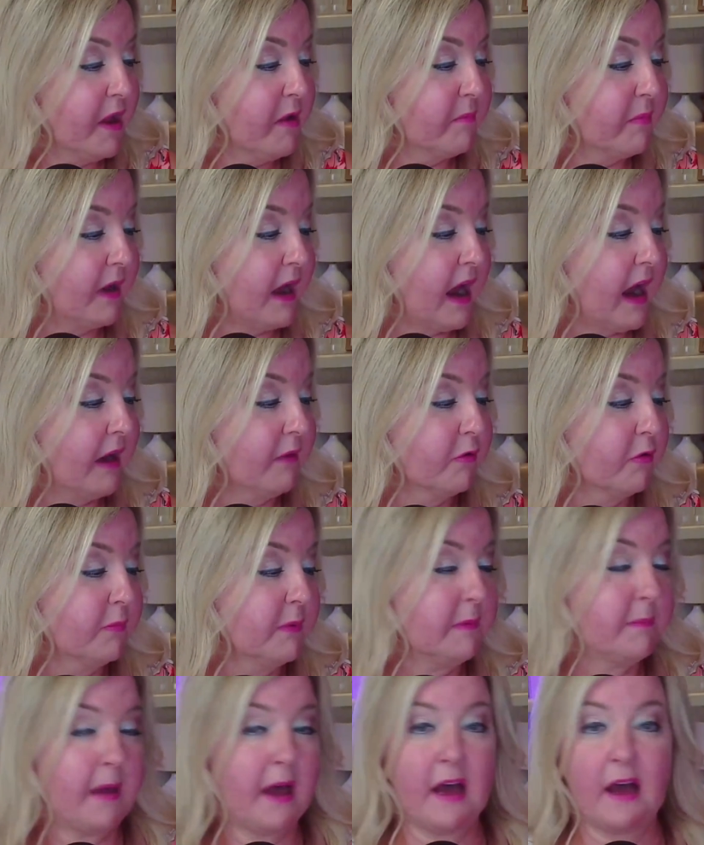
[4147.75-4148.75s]
But I will
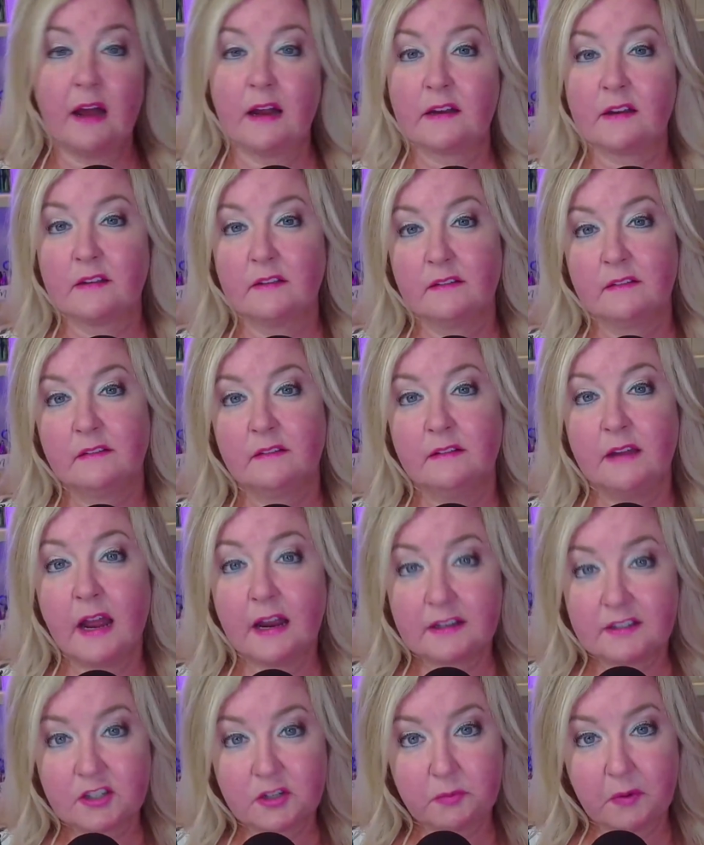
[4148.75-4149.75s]
be back
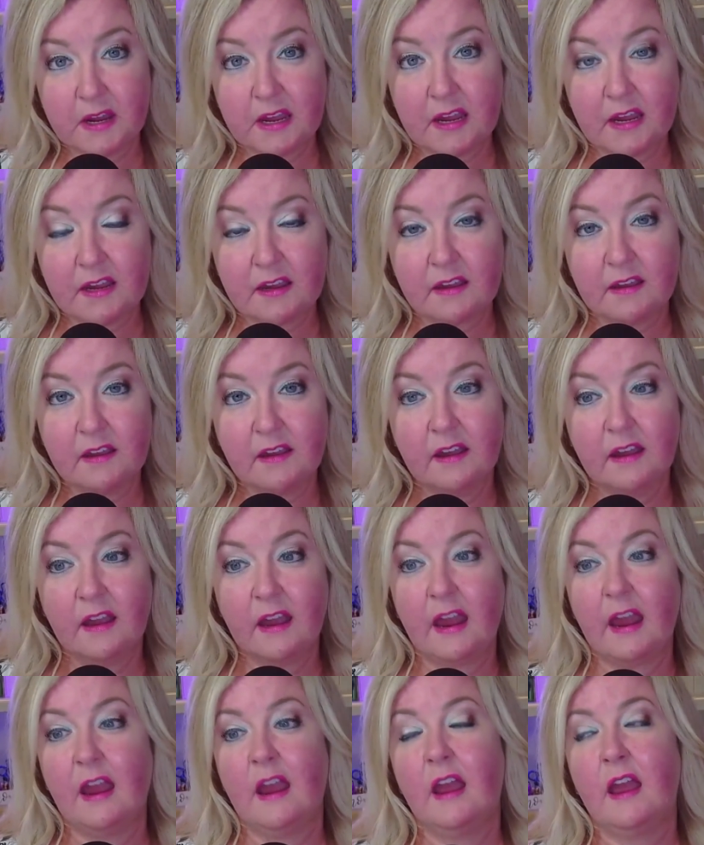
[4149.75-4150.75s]
next week,
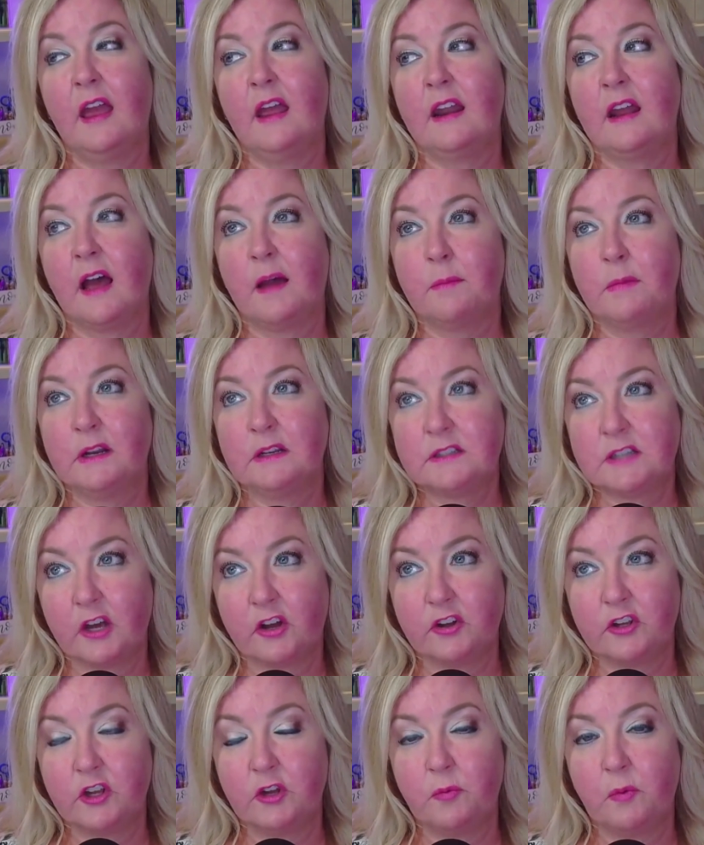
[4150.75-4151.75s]
and I'm going to
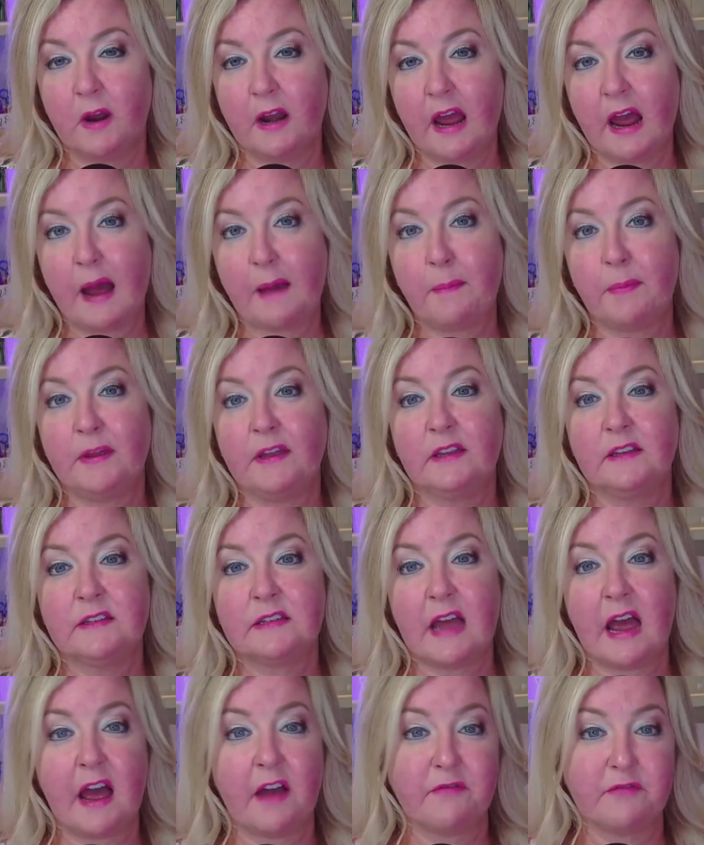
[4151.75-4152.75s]
tell you what happened
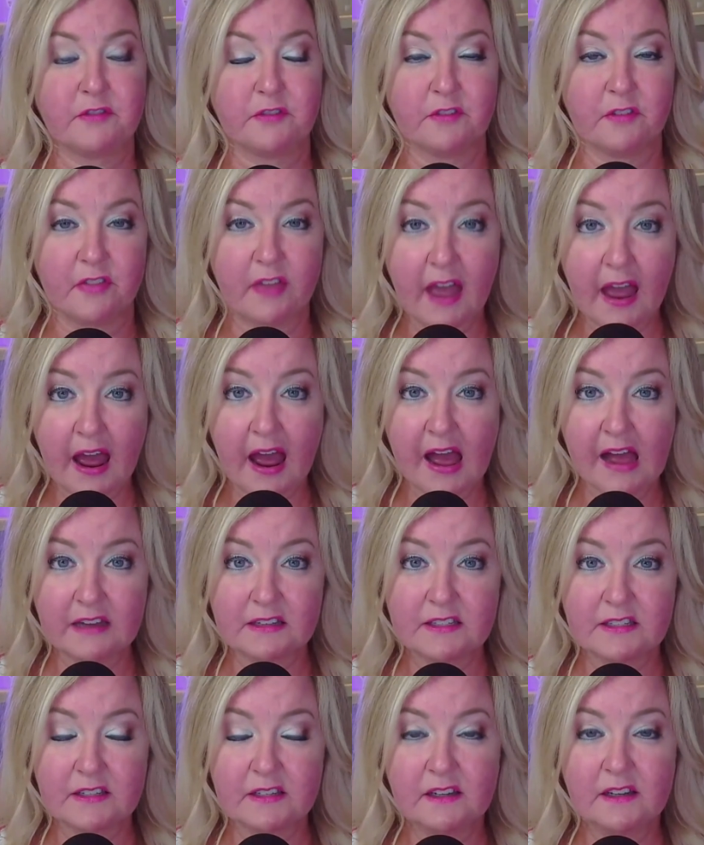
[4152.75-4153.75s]
after
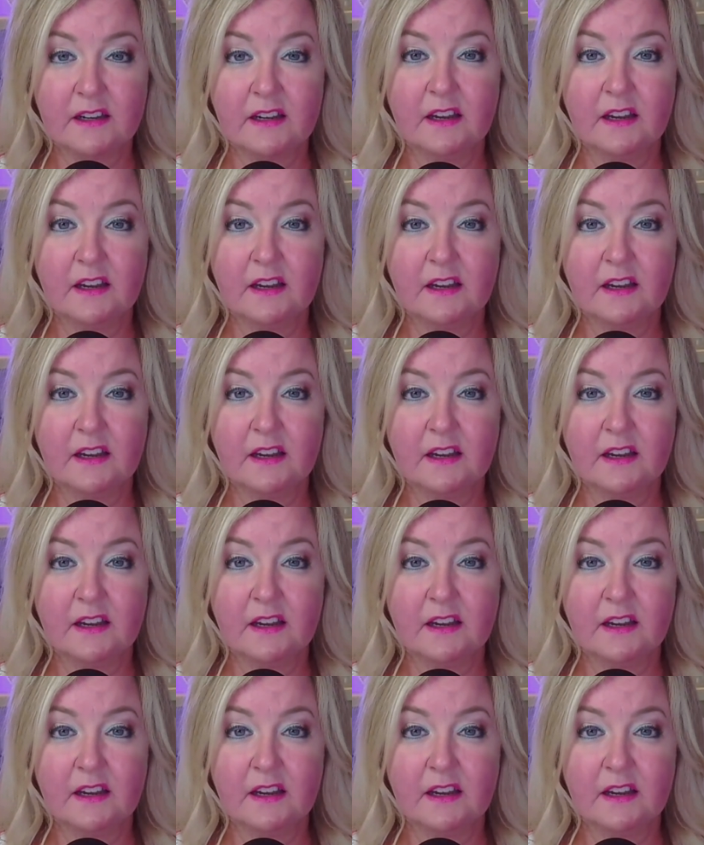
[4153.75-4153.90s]
that.